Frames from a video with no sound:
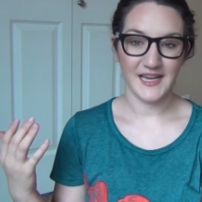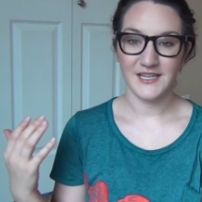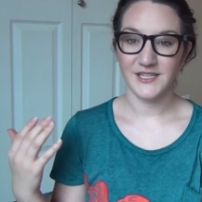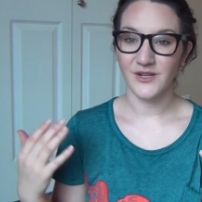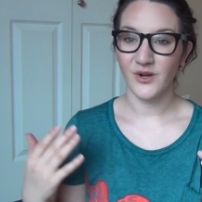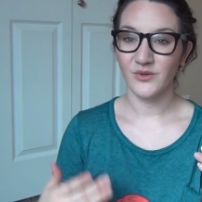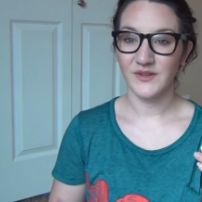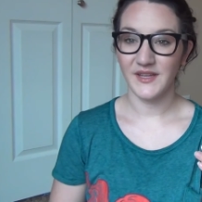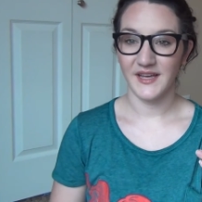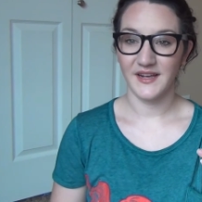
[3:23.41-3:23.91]
I
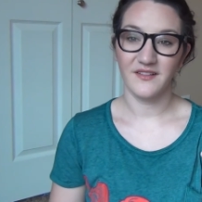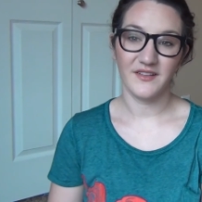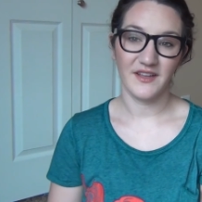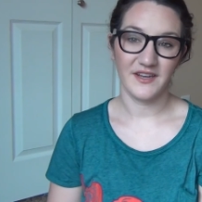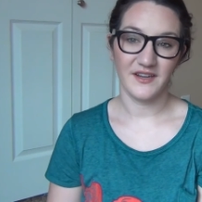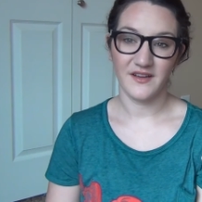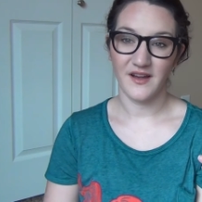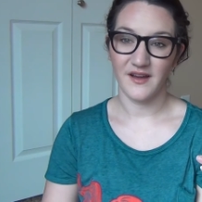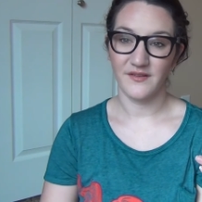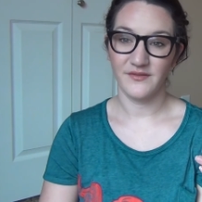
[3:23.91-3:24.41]
don't like a lot
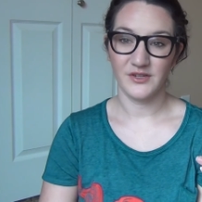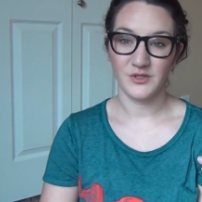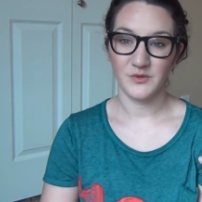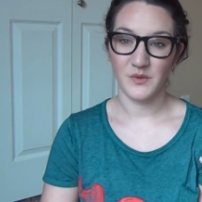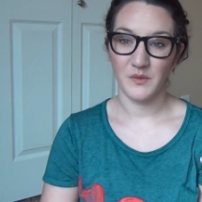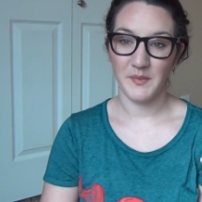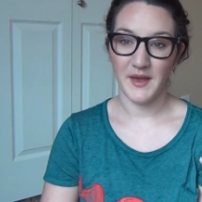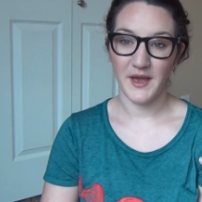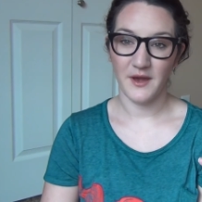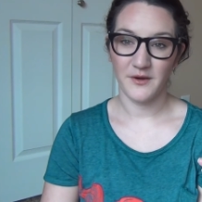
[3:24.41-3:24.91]
of coverage
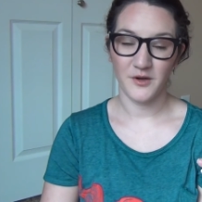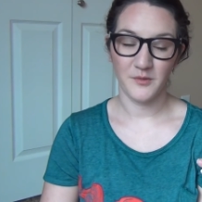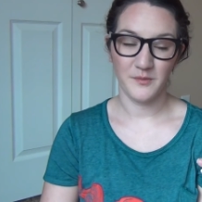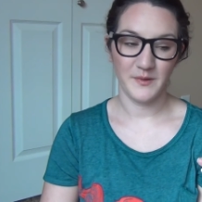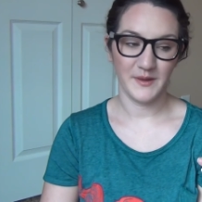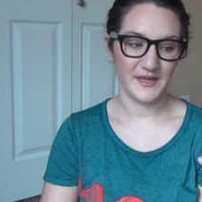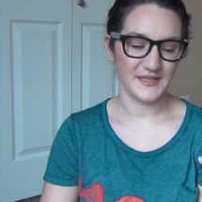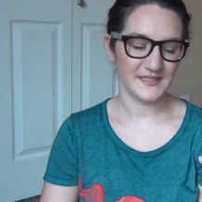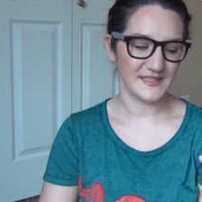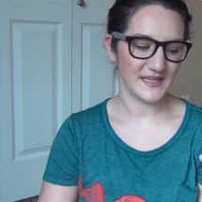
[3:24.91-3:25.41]
with powder
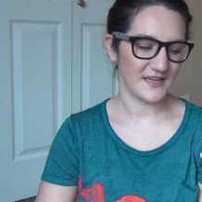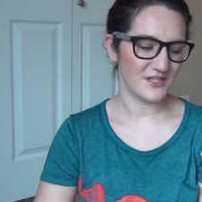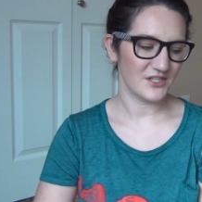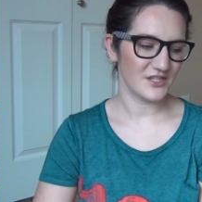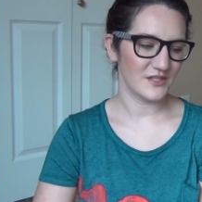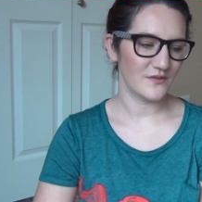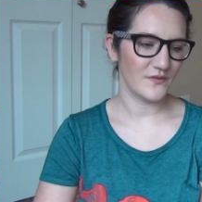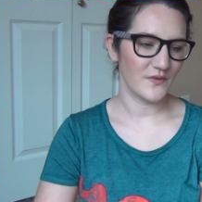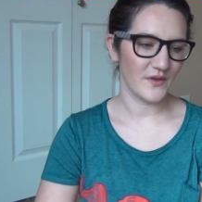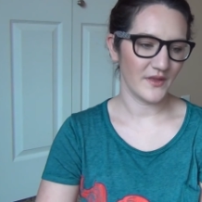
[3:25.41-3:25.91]
because I
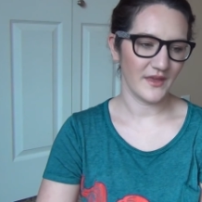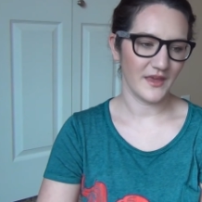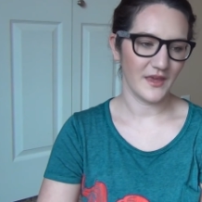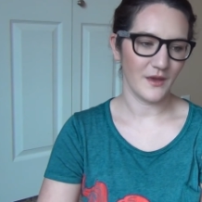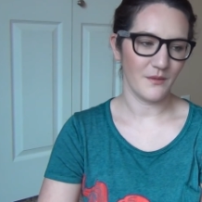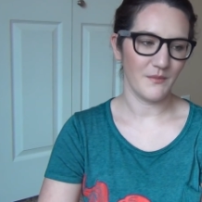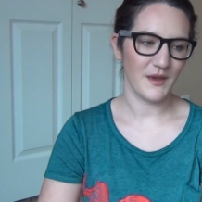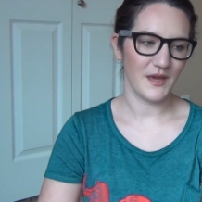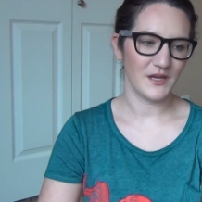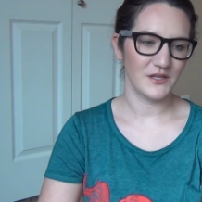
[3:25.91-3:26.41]
just feel like
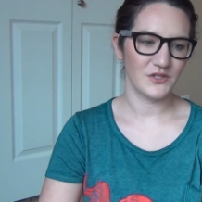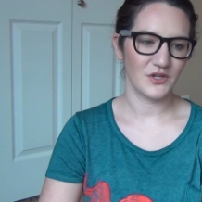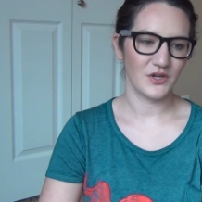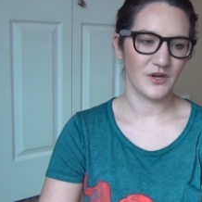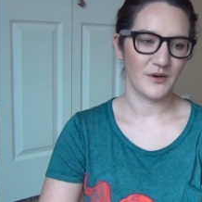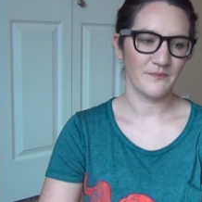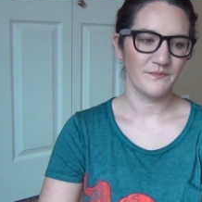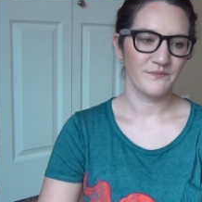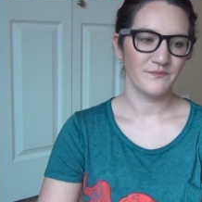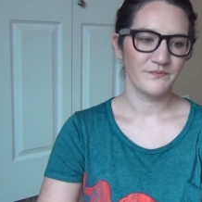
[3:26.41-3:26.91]
it makes
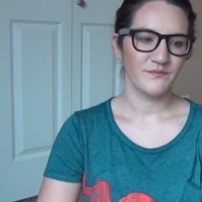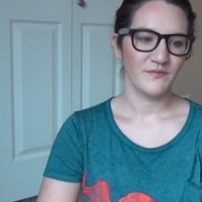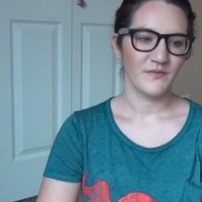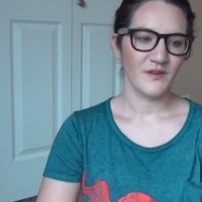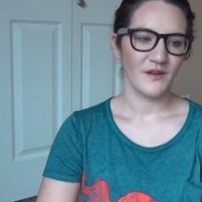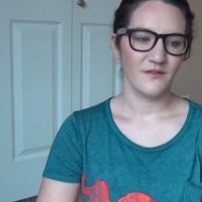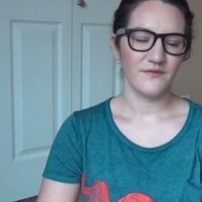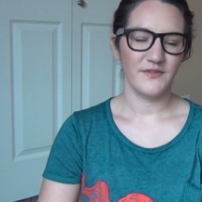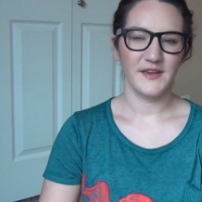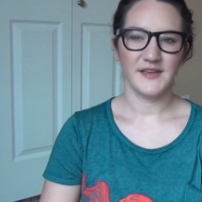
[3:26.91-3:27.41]
your
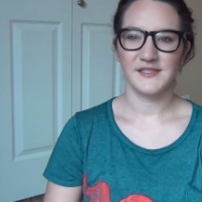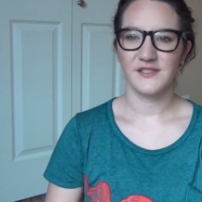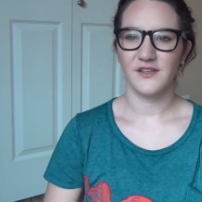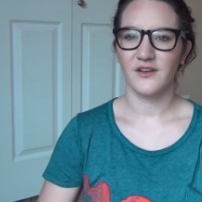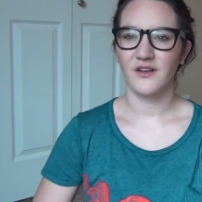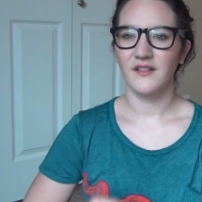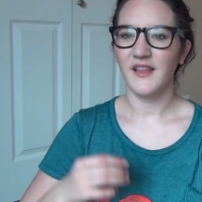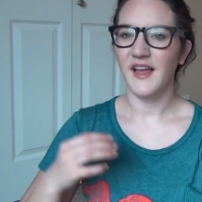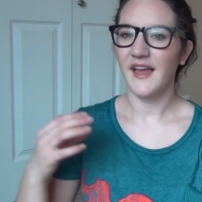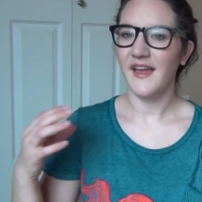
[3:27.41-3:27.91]
face
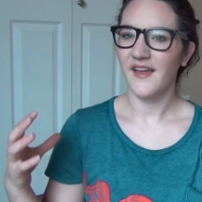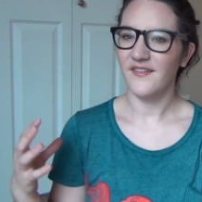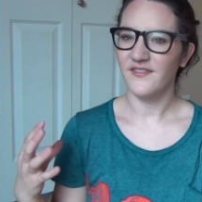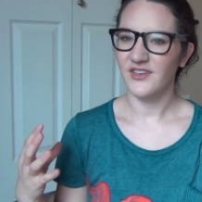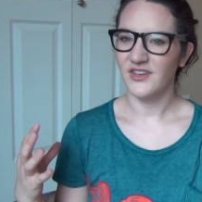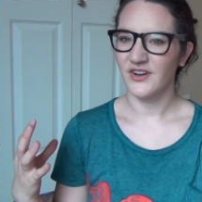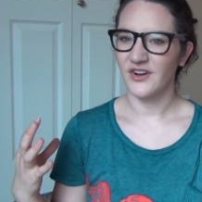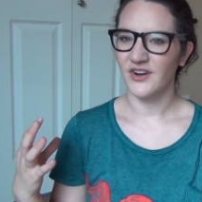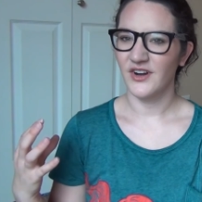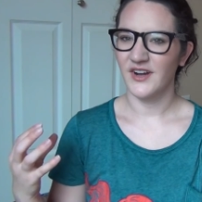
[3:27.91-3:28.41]
look a lot
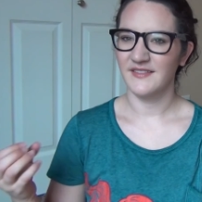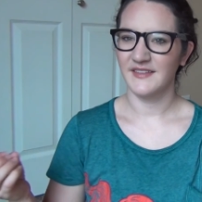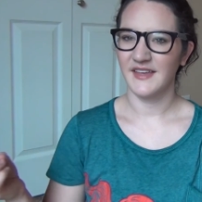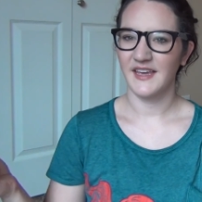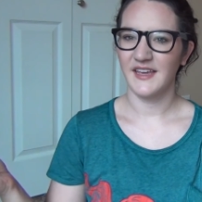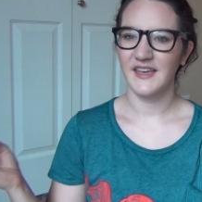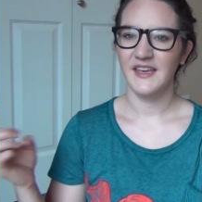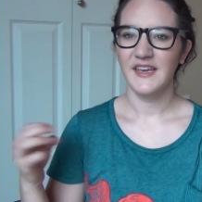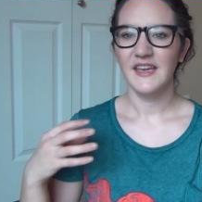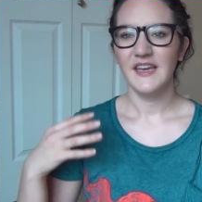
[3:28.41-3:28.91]
heavier and
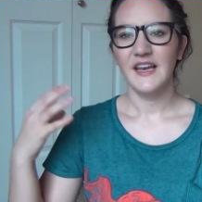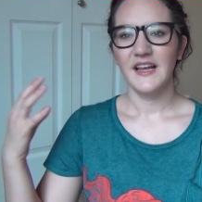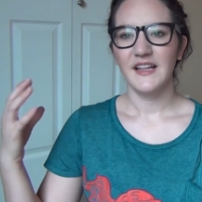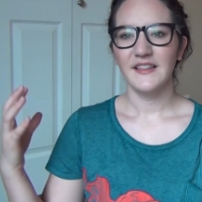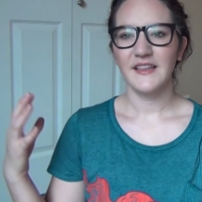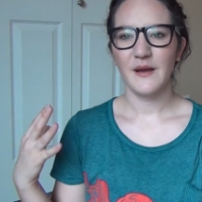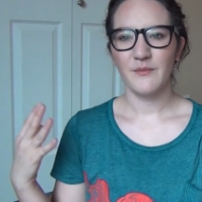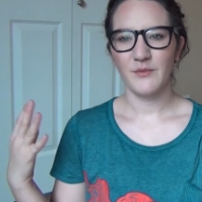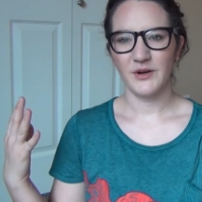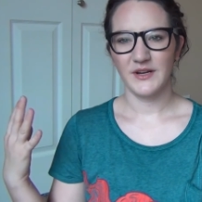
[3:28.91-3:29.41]
like
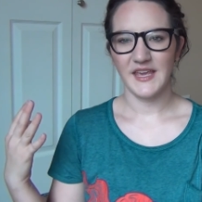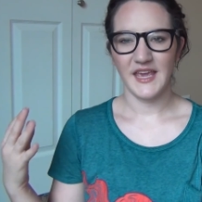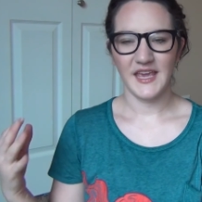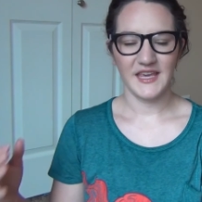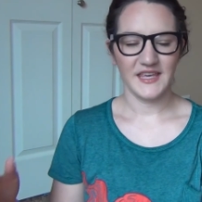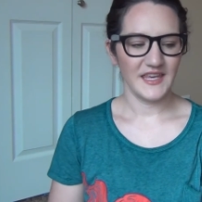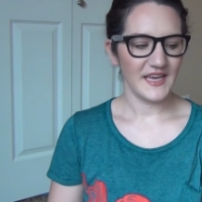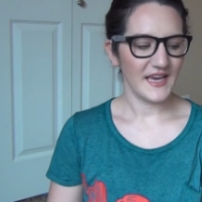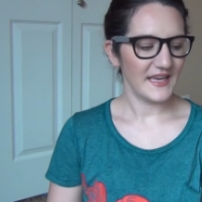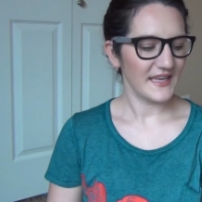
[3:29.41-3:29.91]
a lot more
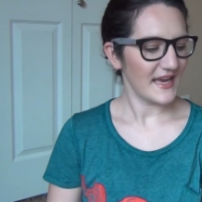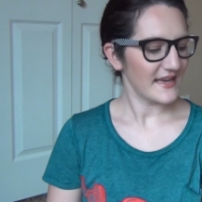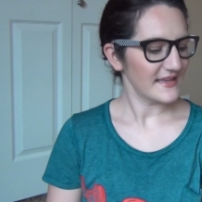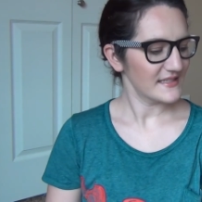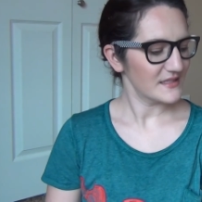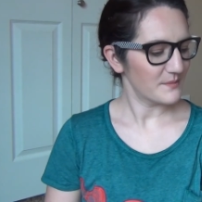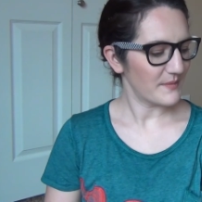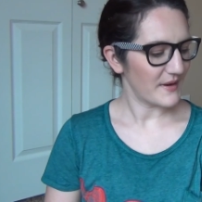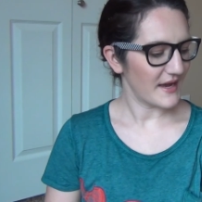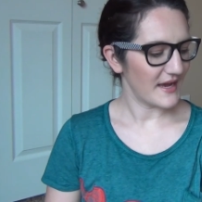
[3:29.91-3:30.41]
cakey, I
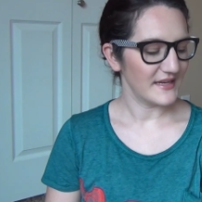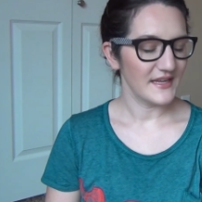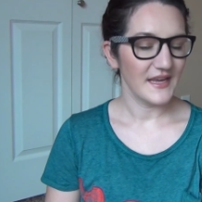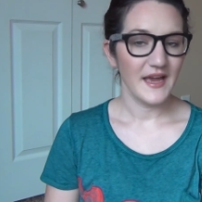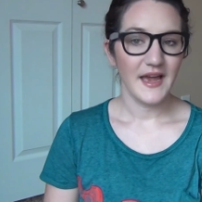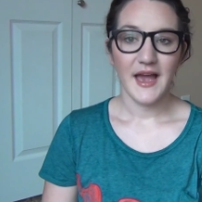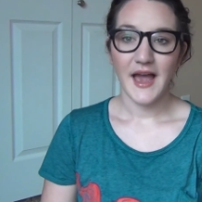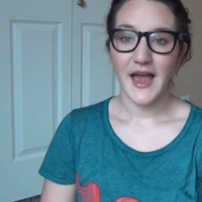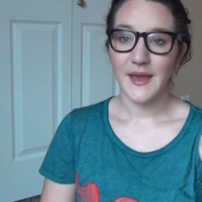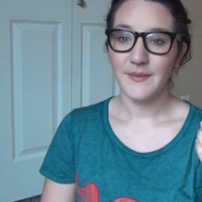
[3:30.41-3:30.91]
guess. But
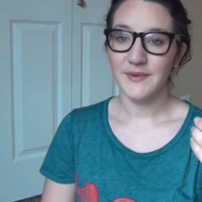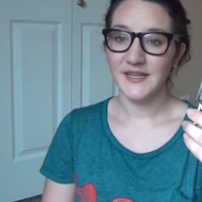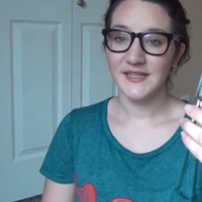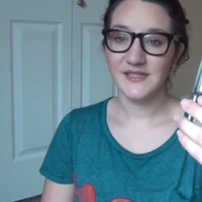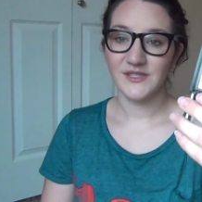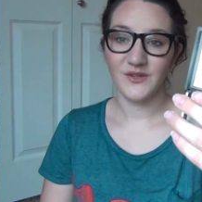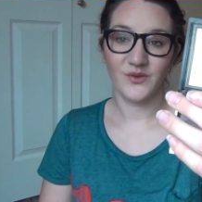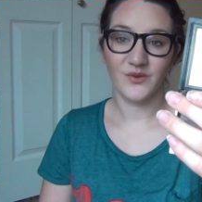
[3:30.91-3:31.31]
I mean, it's a